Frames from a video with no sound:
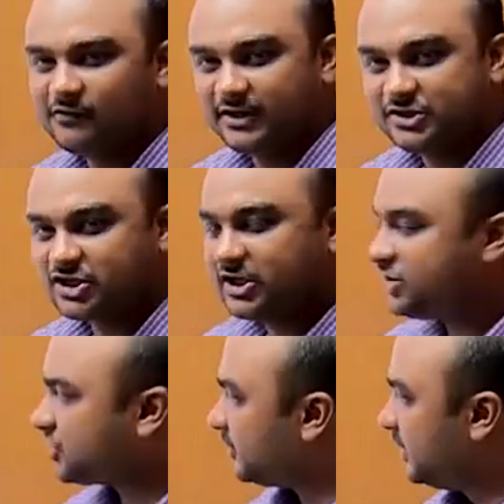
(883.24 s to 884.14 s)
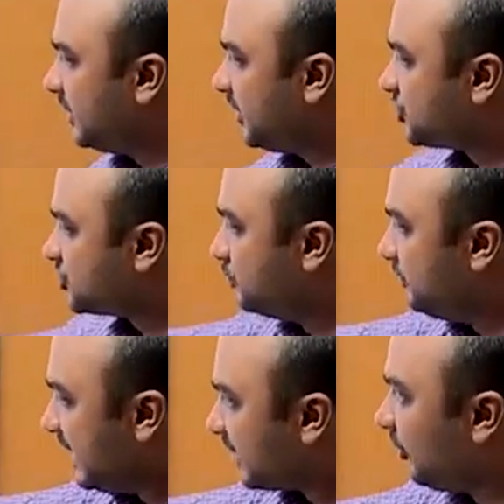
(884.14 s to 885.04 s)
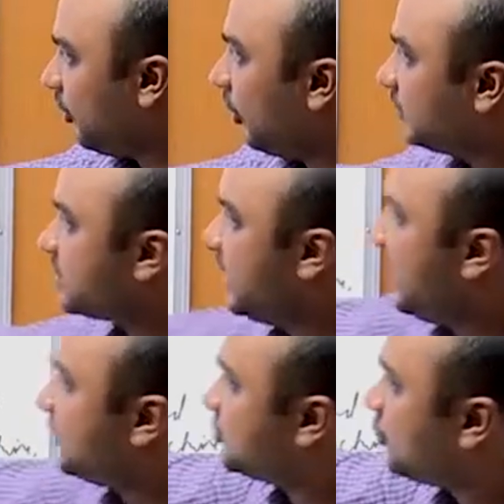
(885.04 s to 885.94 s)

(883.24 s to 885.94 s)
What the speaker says: of legislature is to make laws, and the